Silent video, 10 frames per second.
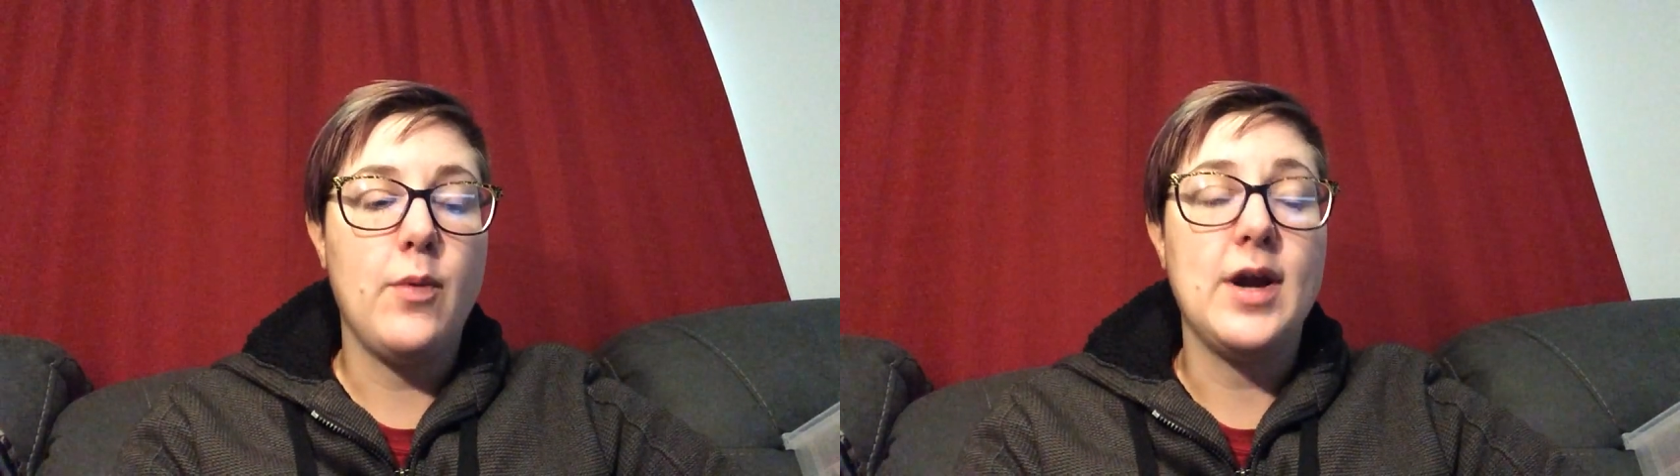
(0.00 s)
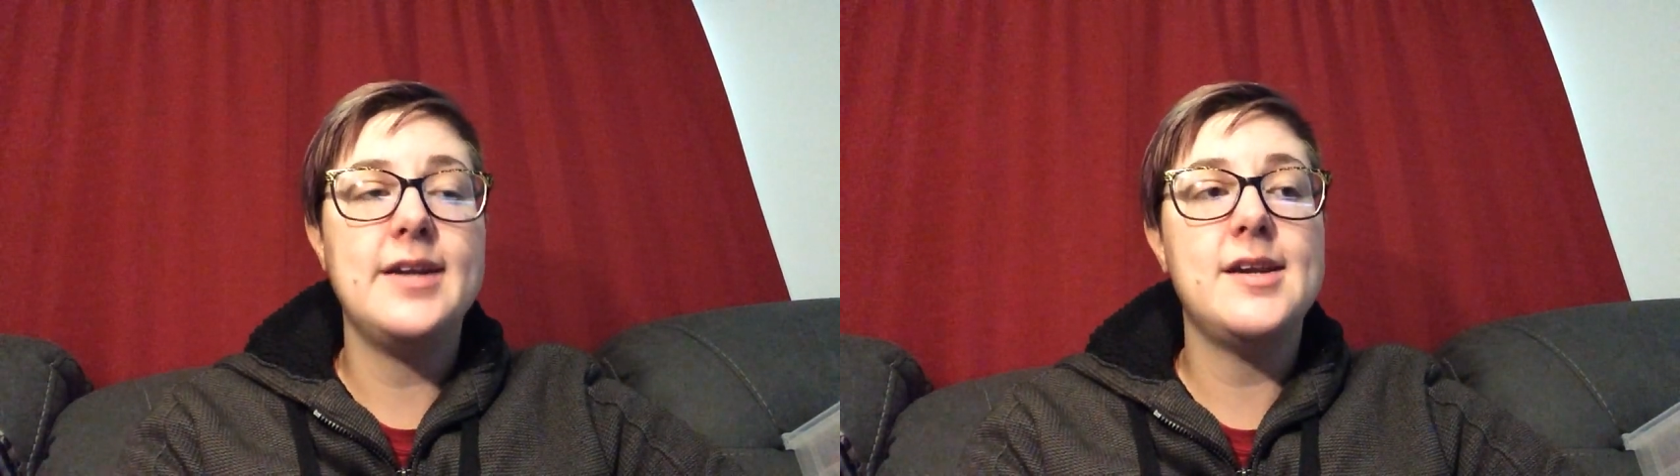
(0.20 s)

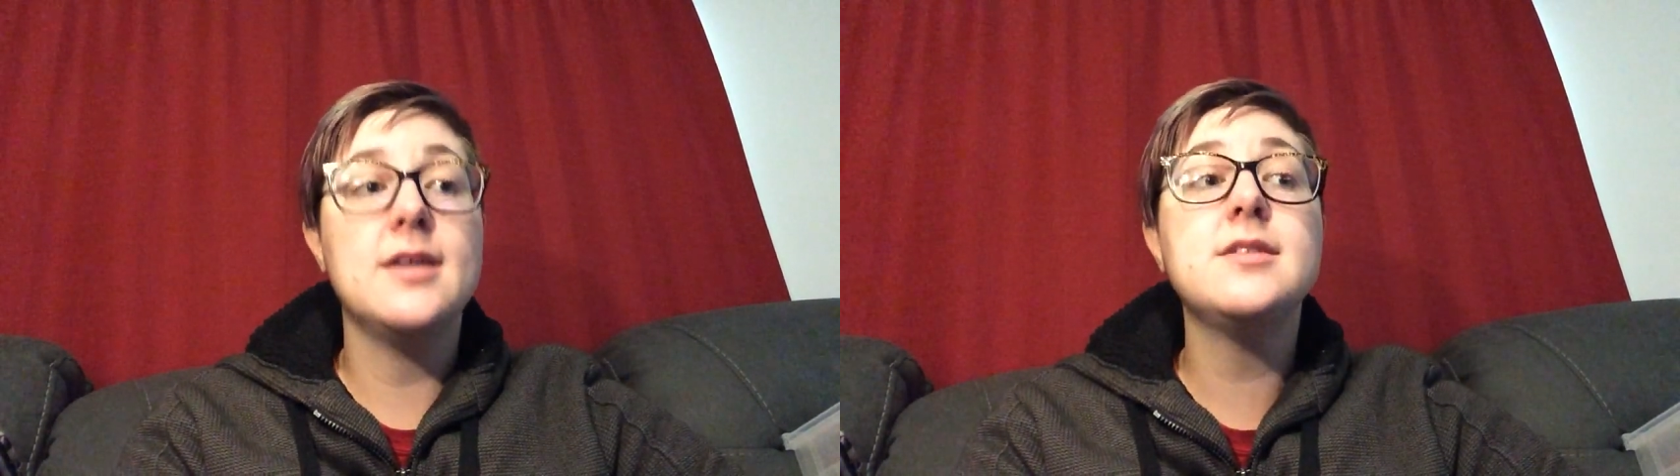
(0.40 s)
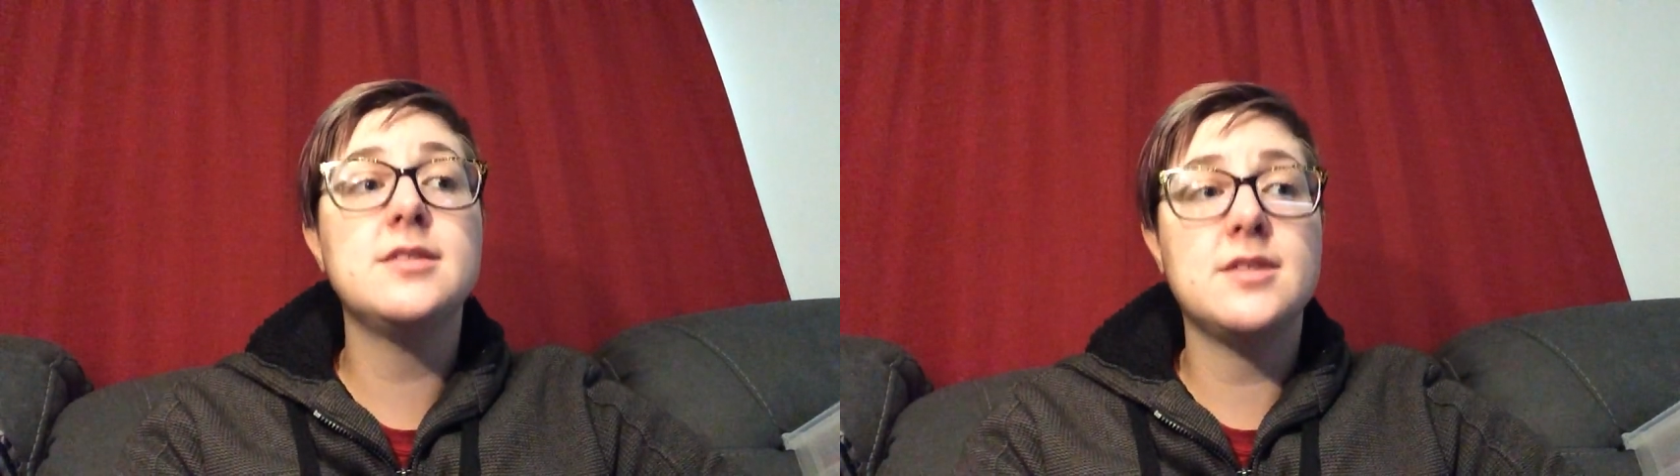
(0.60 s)
where it
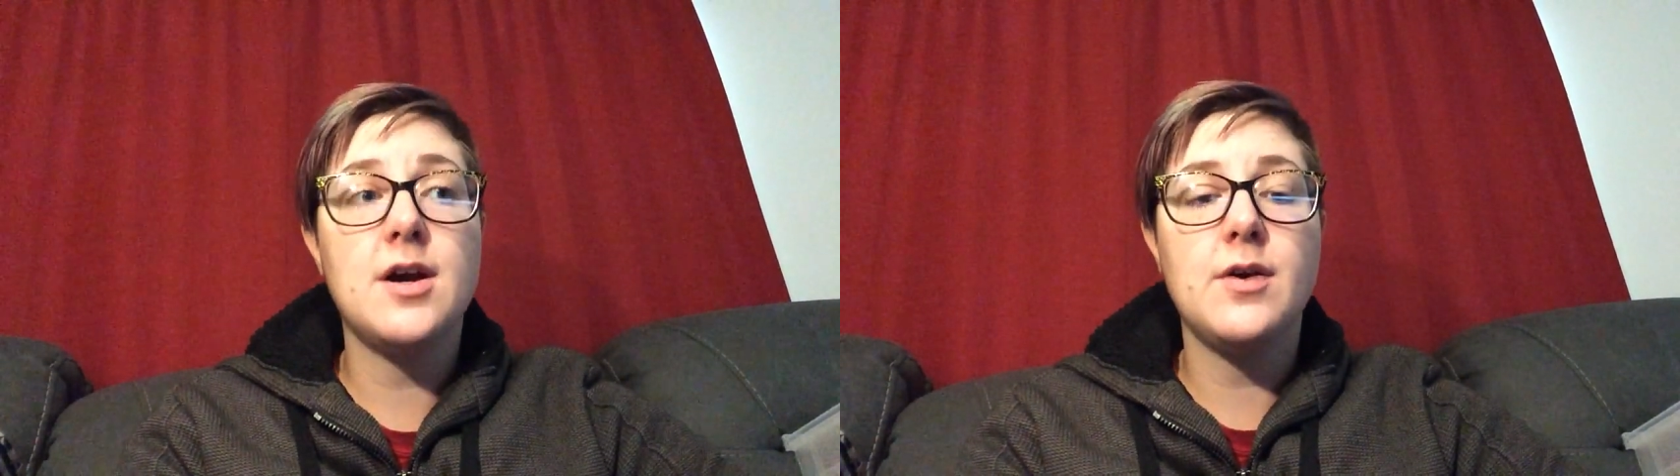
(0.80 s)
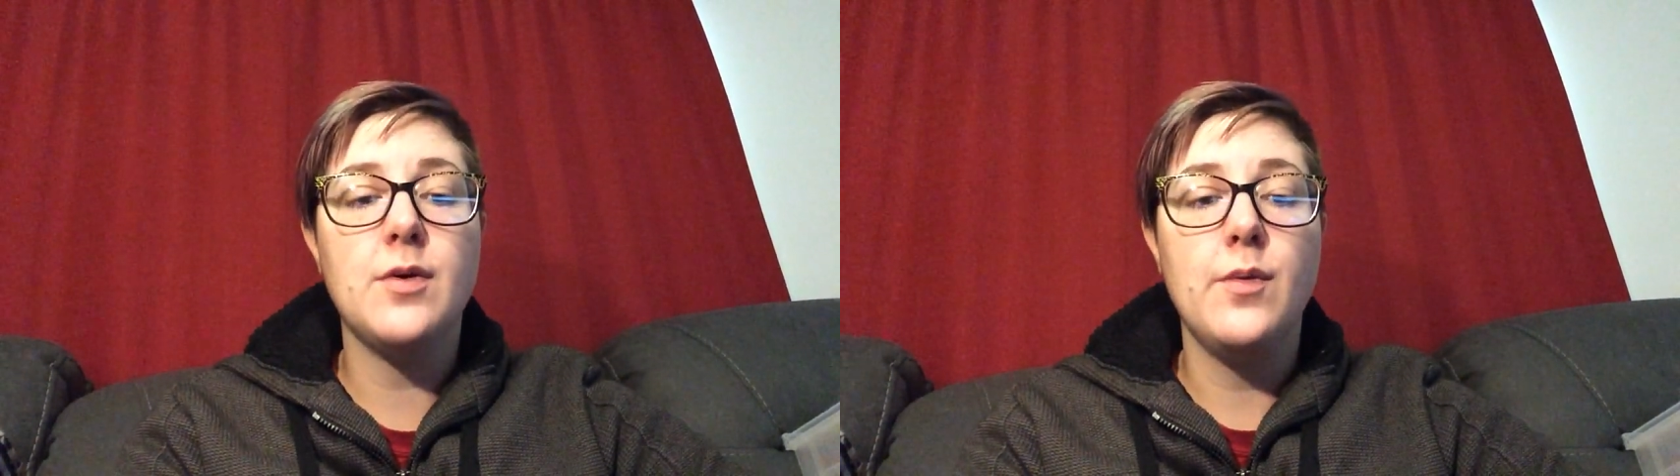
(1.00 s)
does
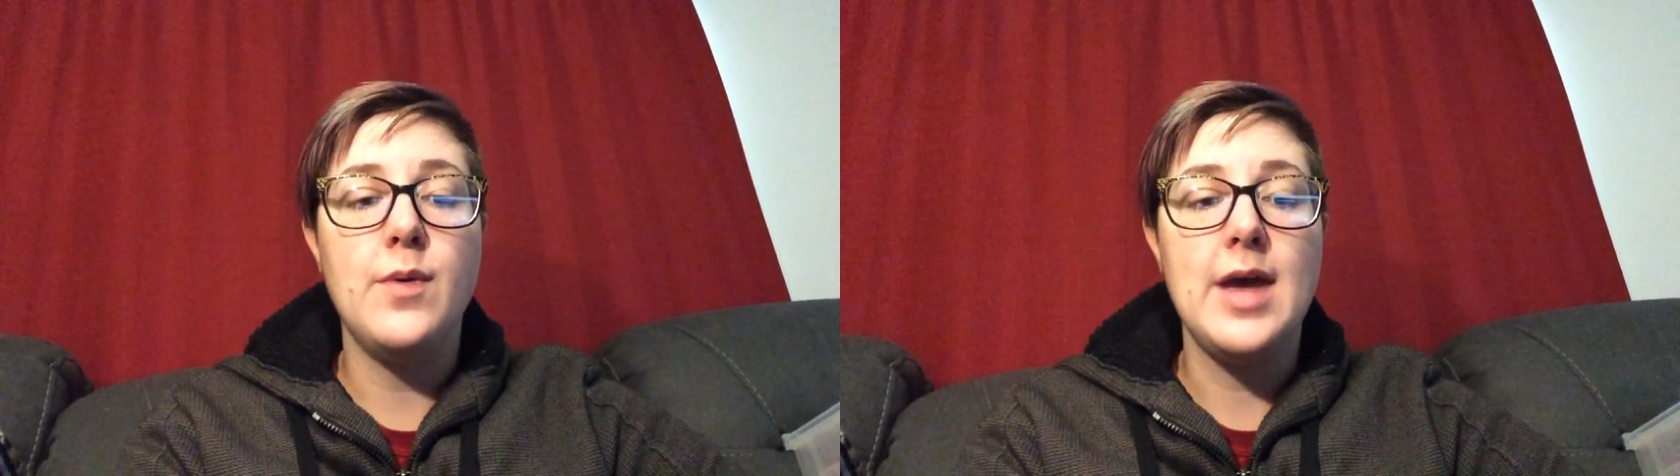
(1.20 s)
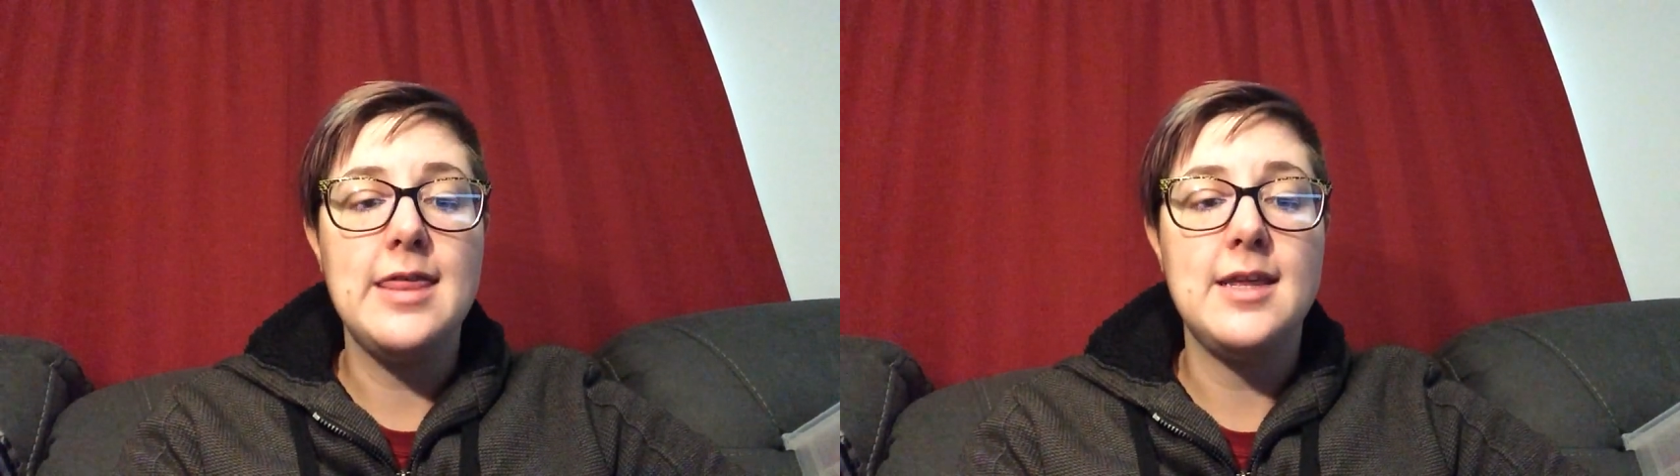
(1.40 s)
start
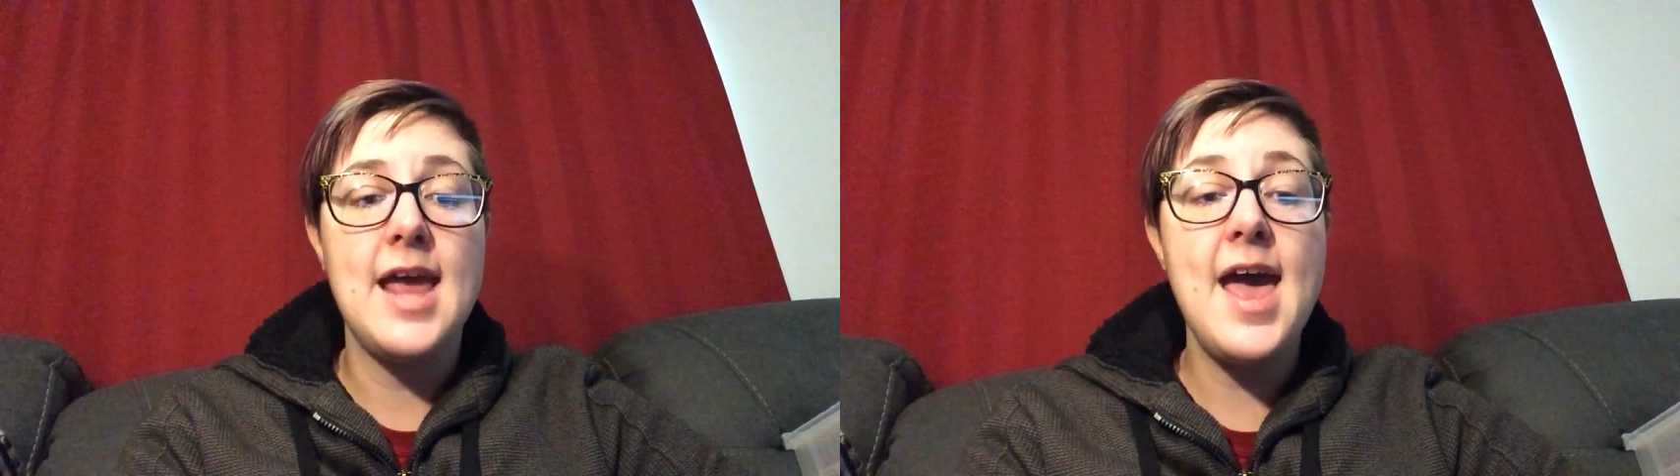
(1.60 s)
with an